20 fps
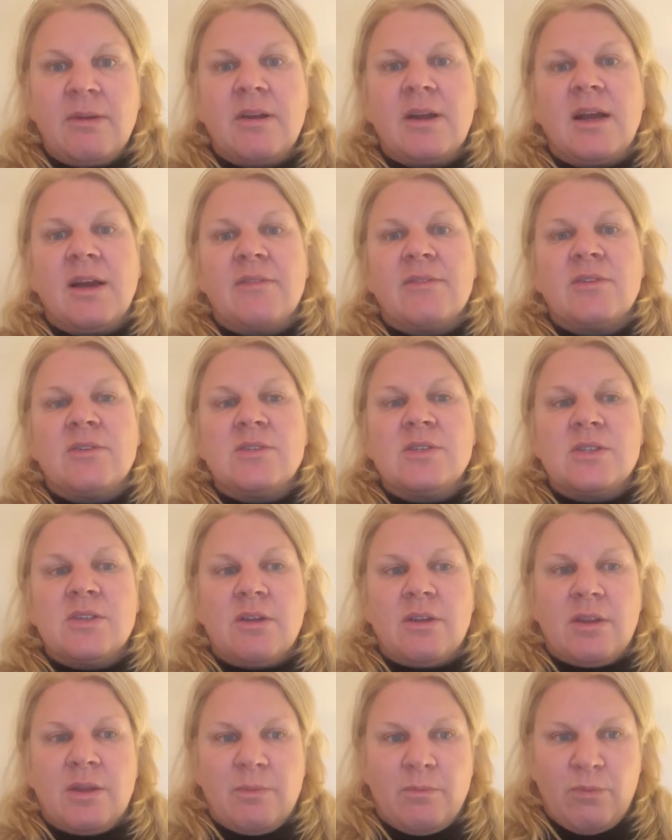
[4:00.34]
governs
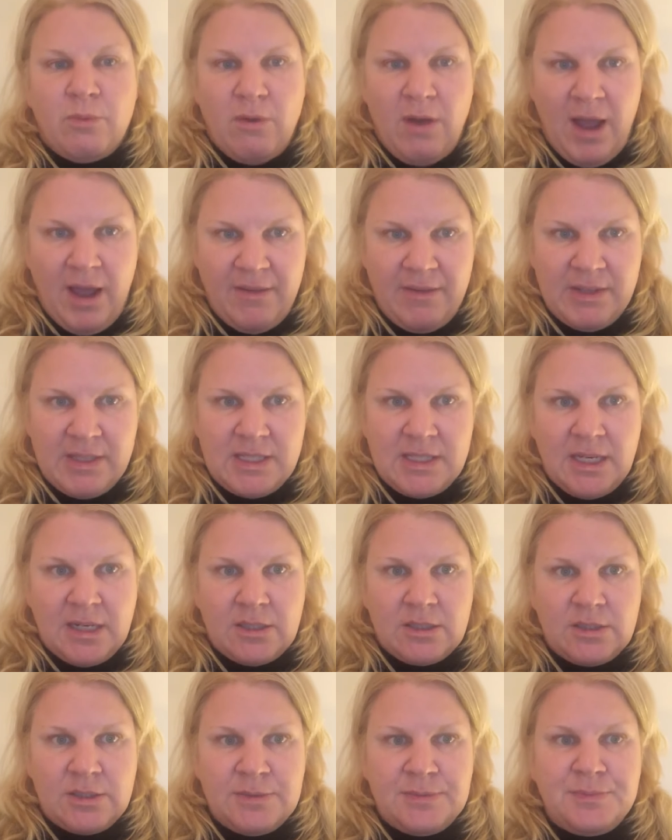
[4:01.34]
the private
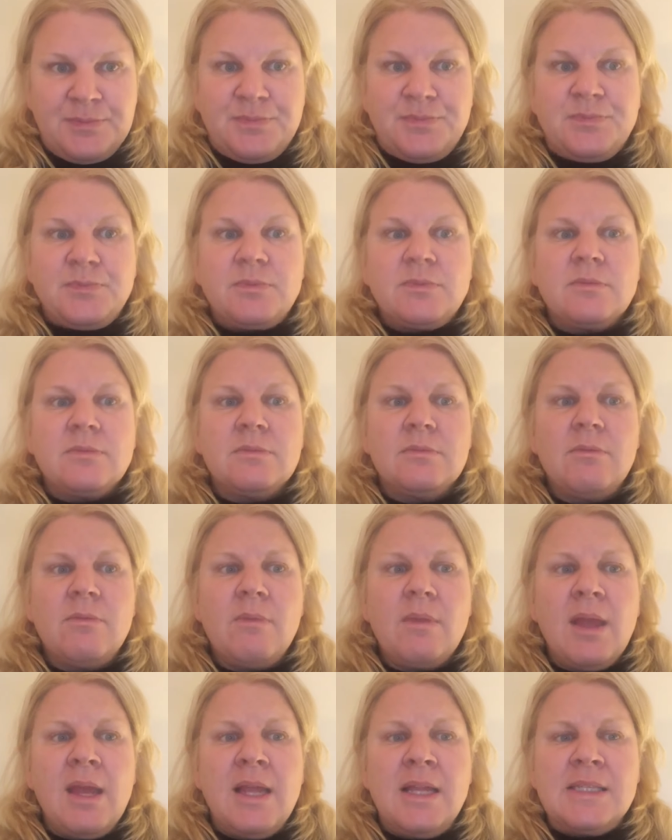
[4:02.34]
sector.
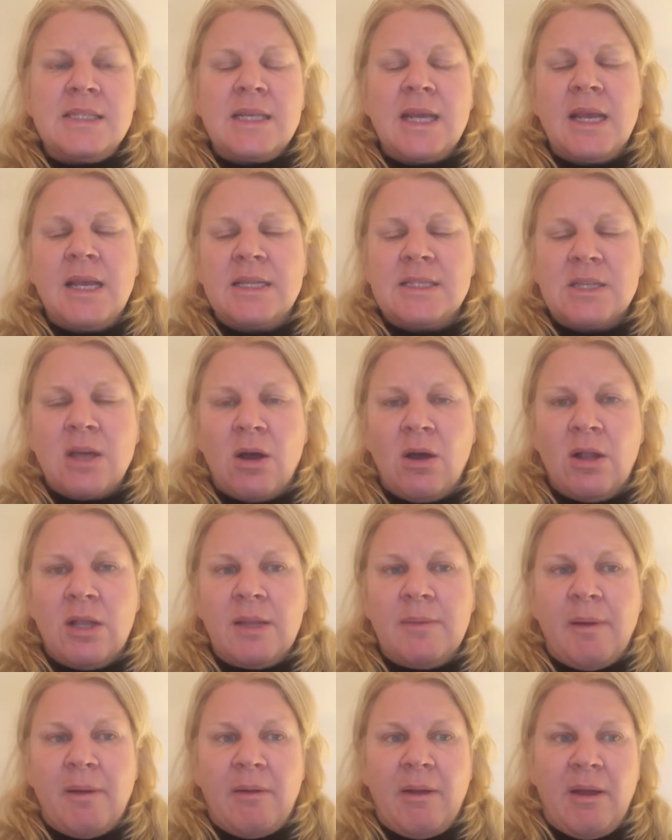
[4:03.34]
And it's all
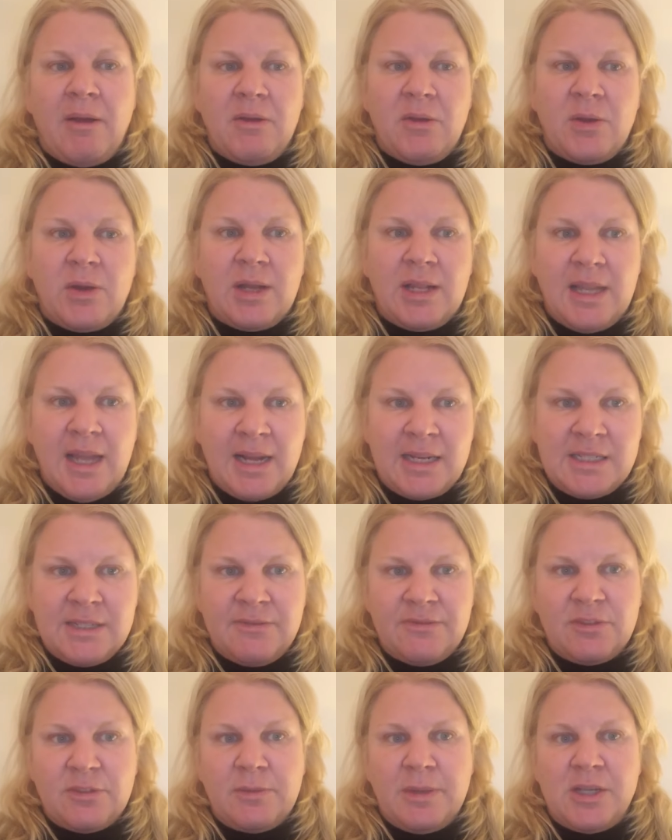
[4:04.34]
about how you collect
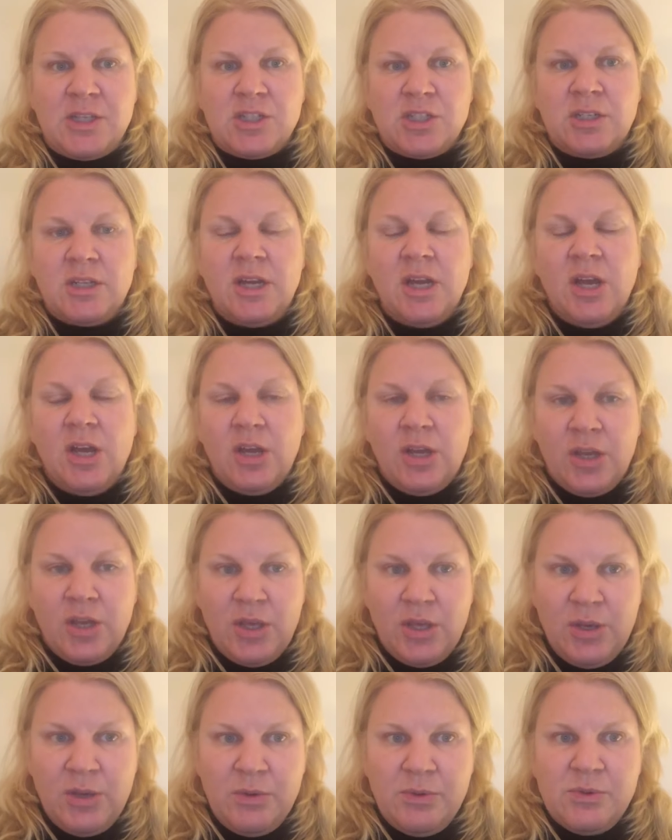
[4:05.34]
information,
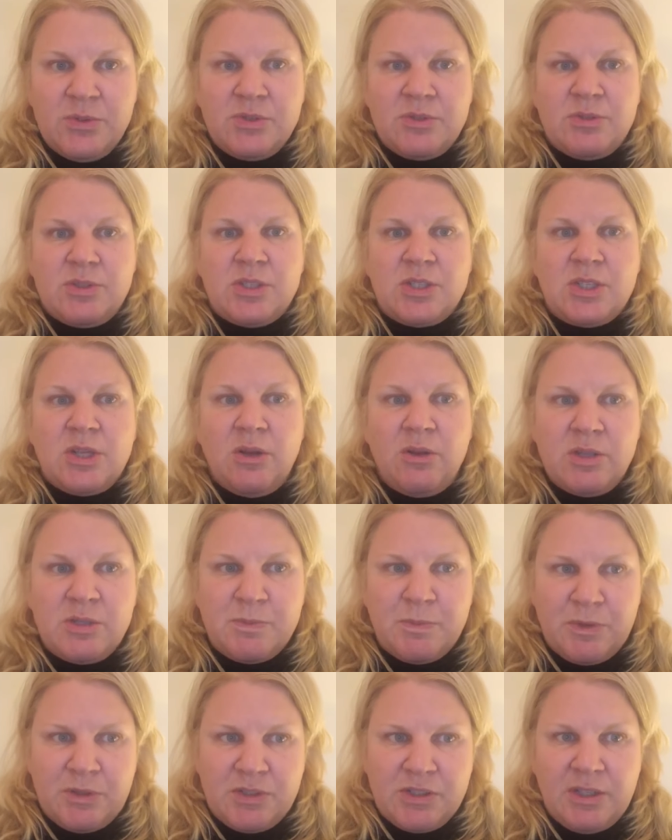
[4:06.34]
use or disclose
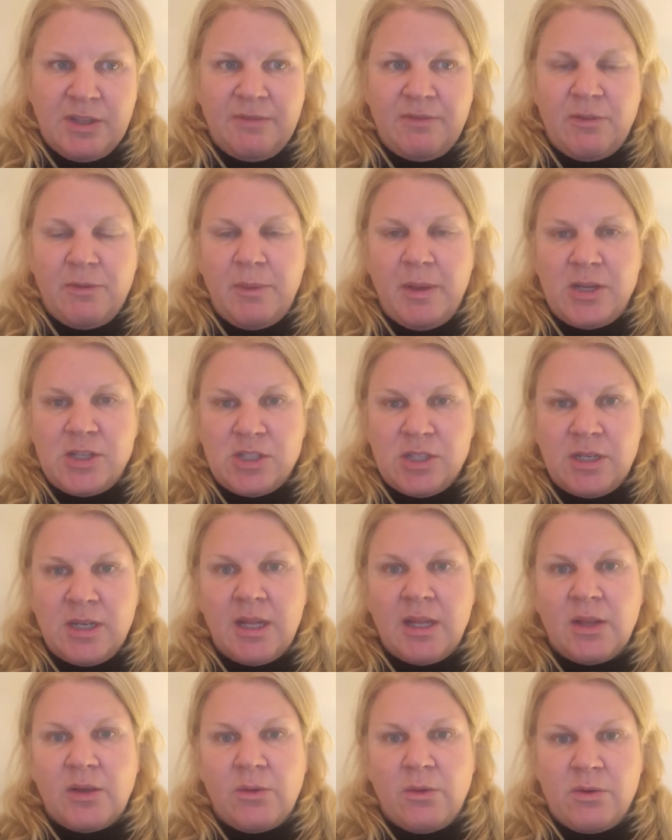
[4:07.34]
personal information
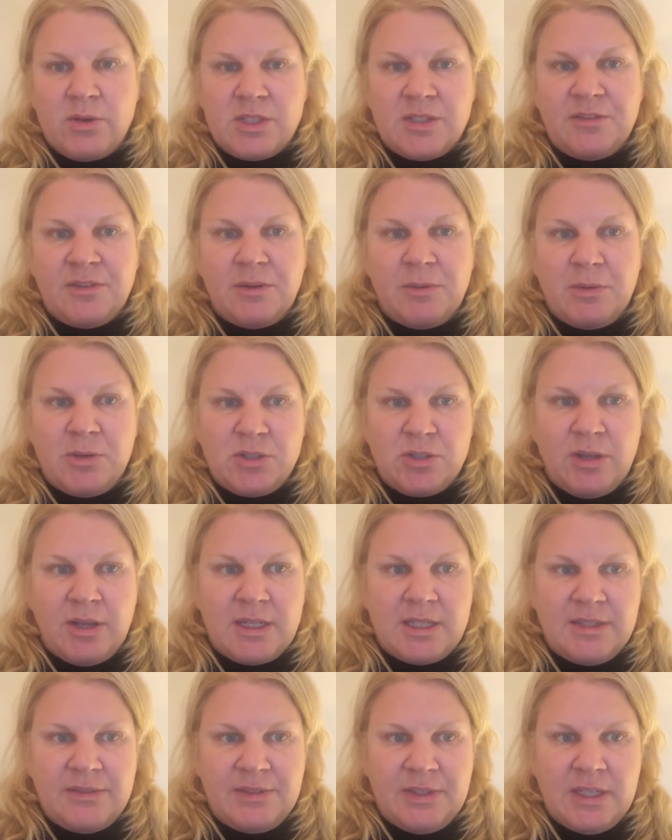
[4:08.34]
in the course of commercial
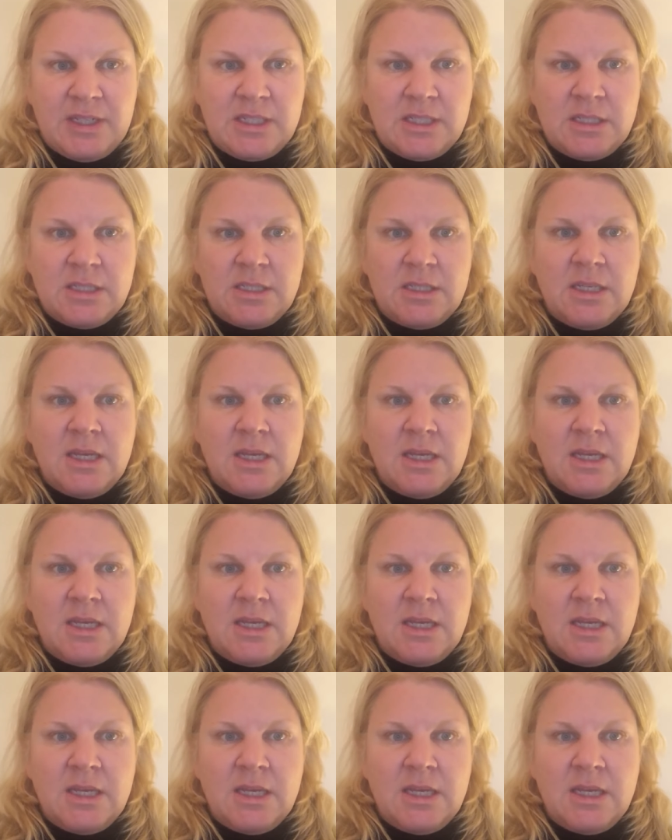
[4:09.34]
activities.